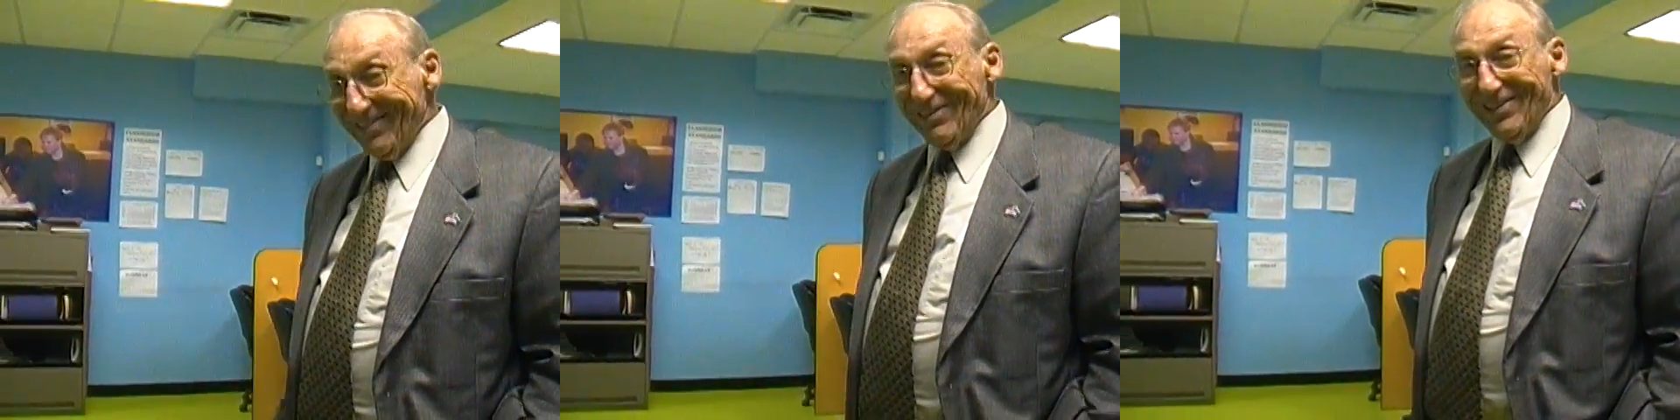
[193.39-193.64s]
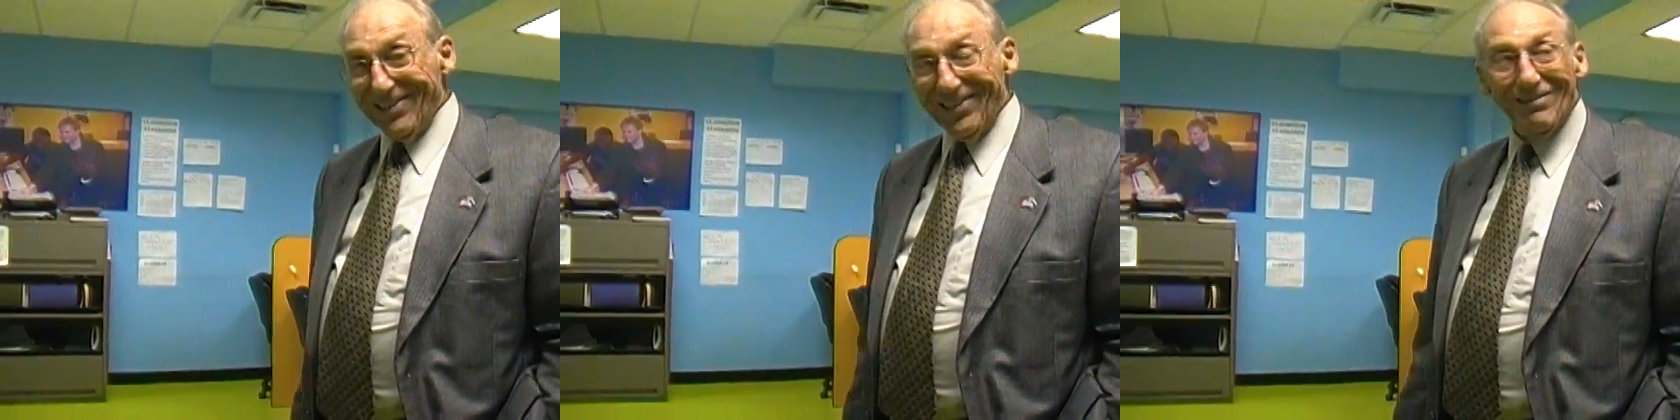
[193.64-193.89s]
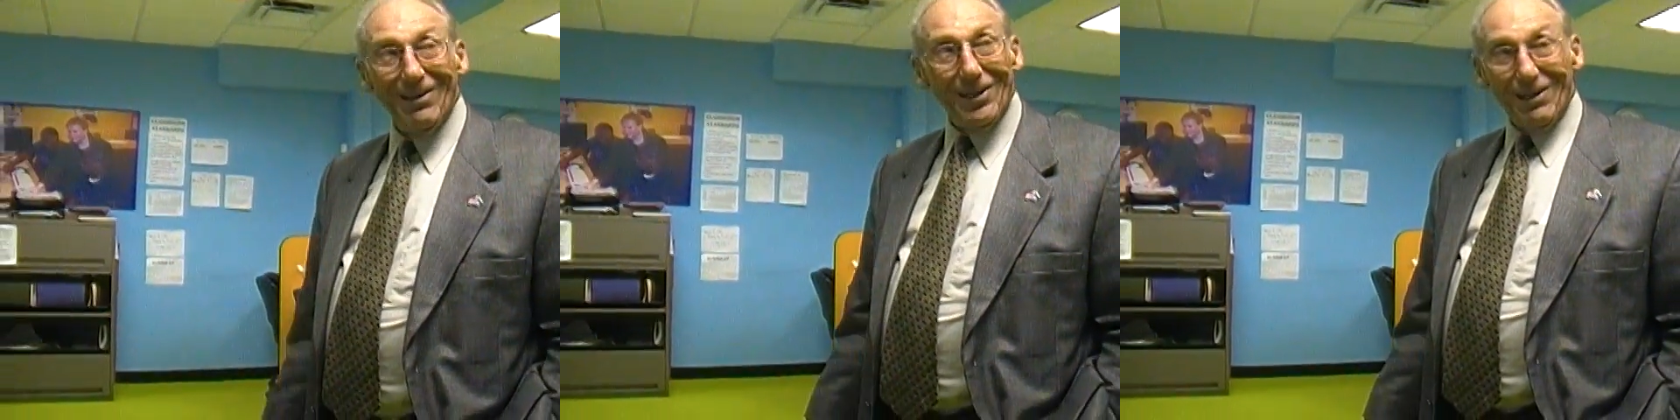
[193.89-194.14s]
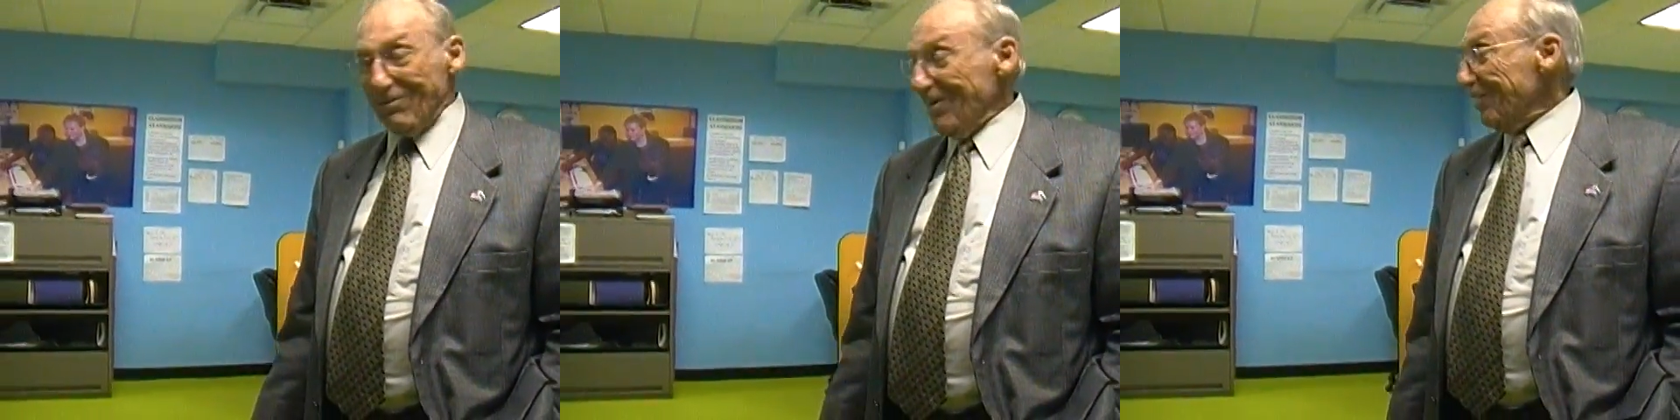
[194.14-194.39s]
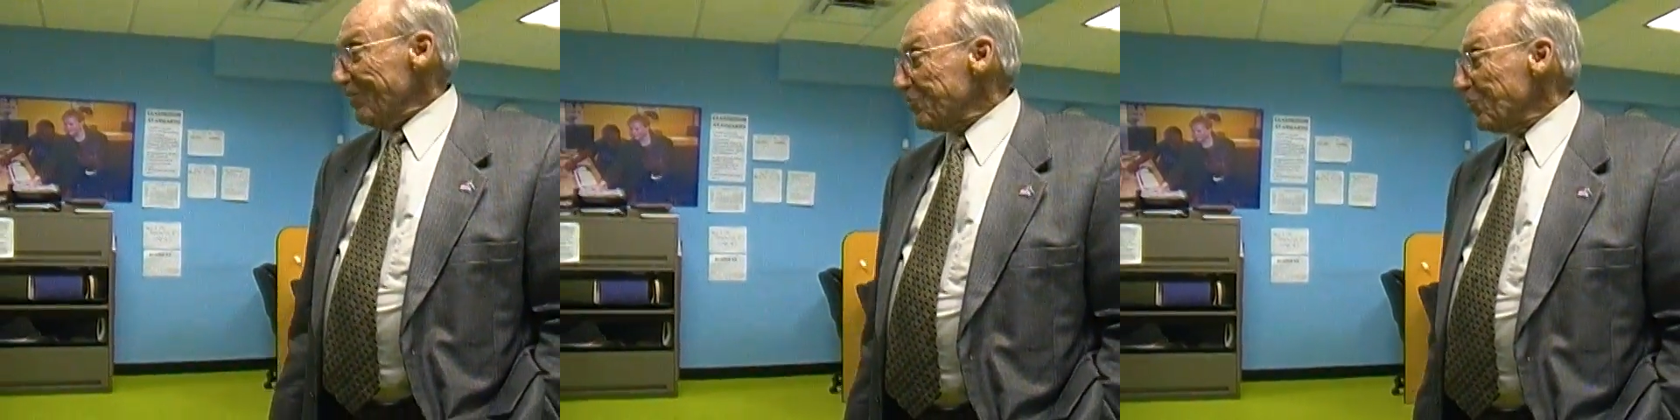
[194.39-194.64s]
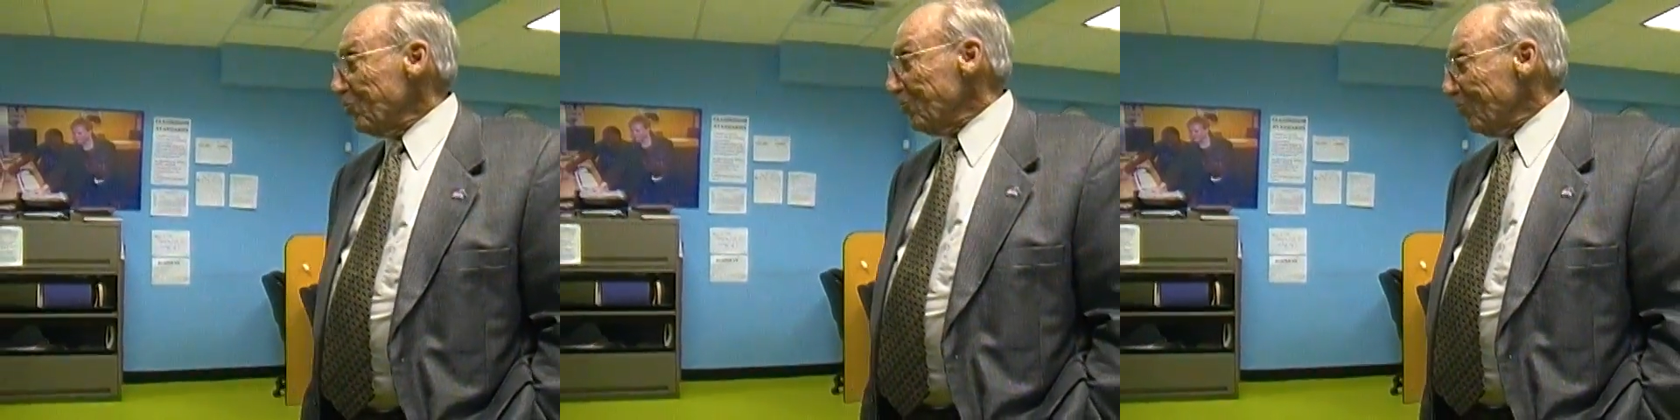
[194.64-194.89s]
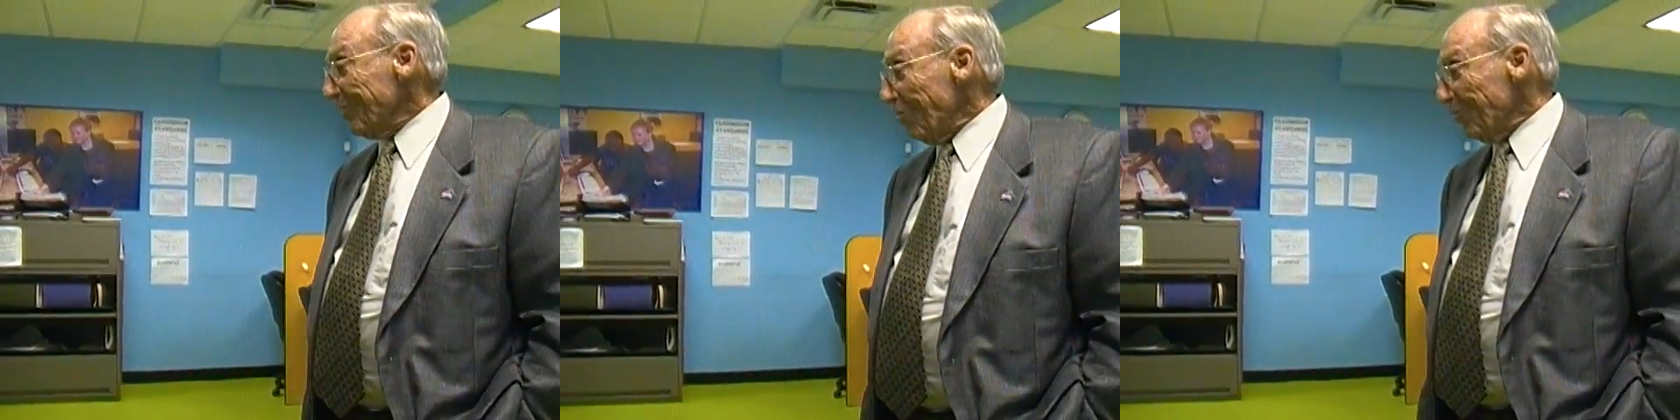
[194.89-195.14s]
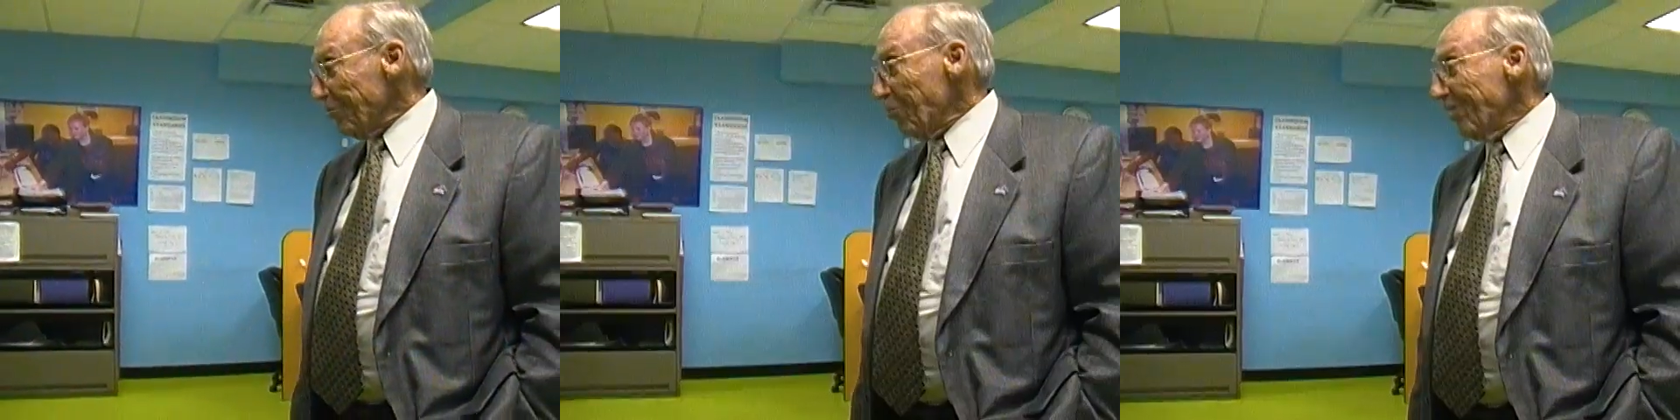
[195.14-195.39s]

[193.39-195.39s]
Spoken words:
In a school that at